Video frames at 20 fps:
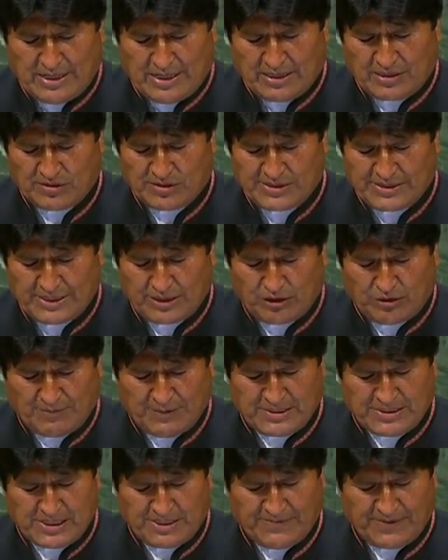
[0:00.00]
Our
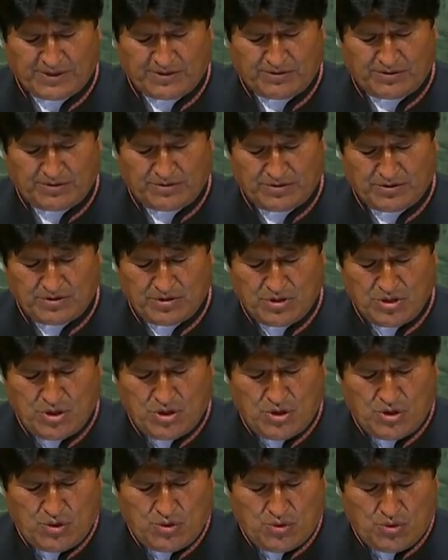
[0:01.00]
country was
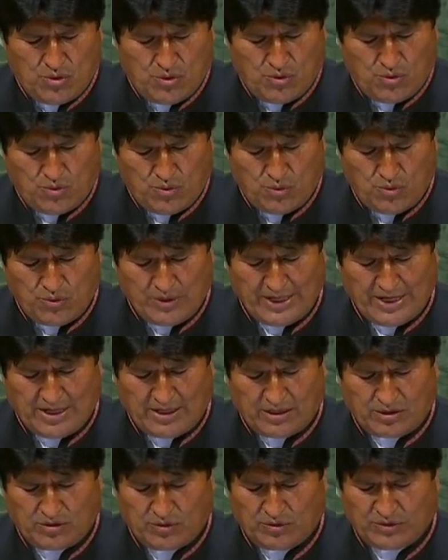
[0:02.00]
deprived of access
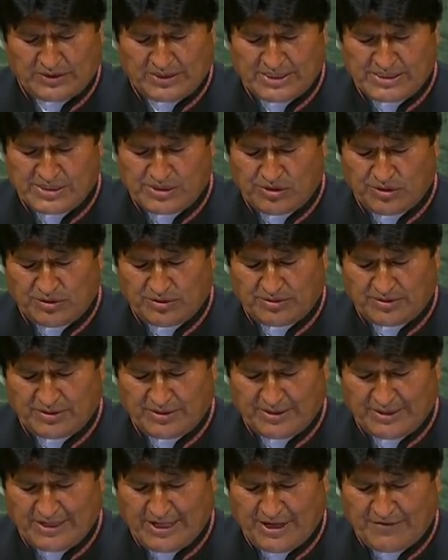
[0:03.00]
to the
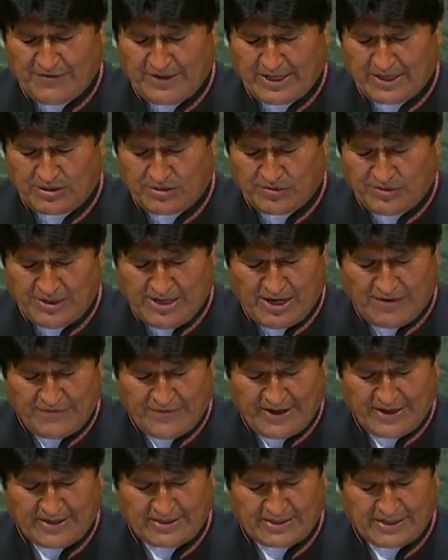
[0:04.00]
Pacific Ocean,
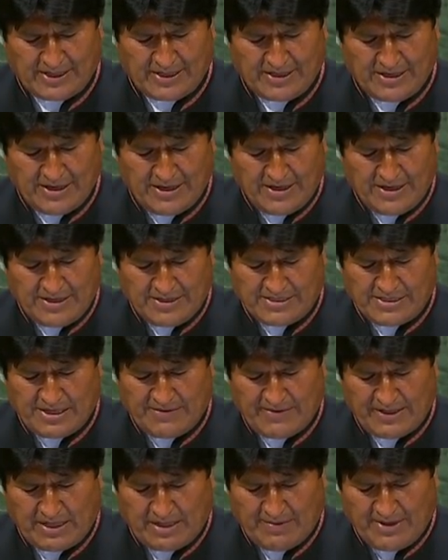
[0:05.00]

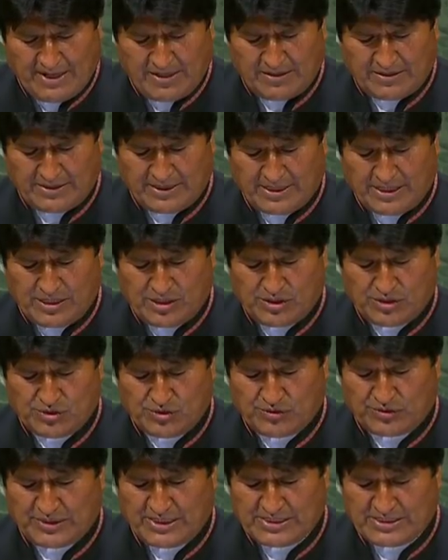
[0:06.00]
and this
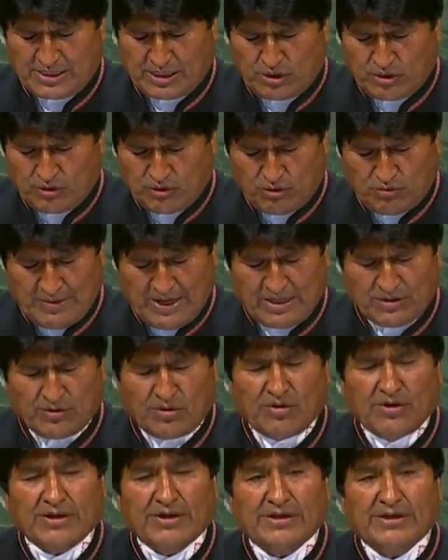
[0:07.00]
has had
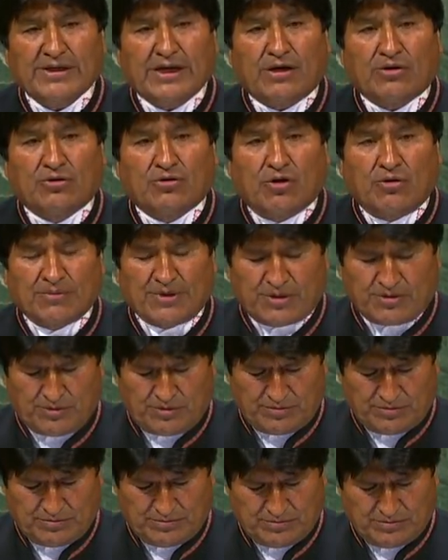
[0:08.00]
a real
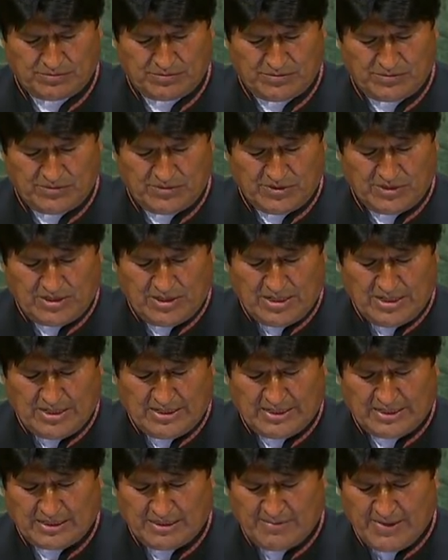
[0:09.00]
negative impact
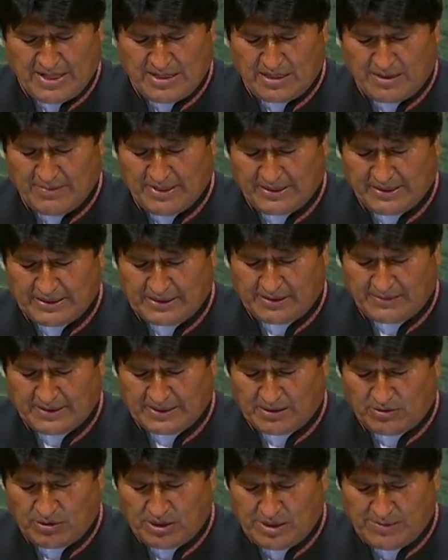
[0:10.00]
on our
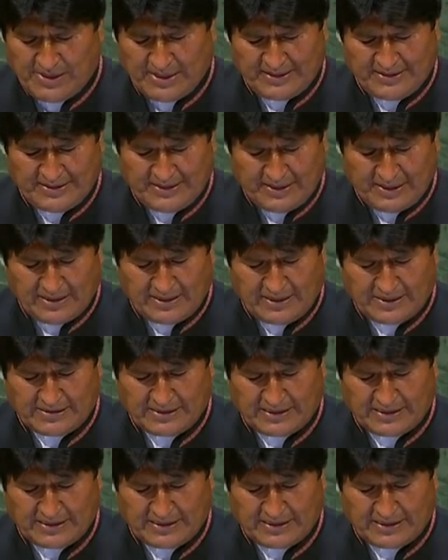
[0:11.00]
human and economic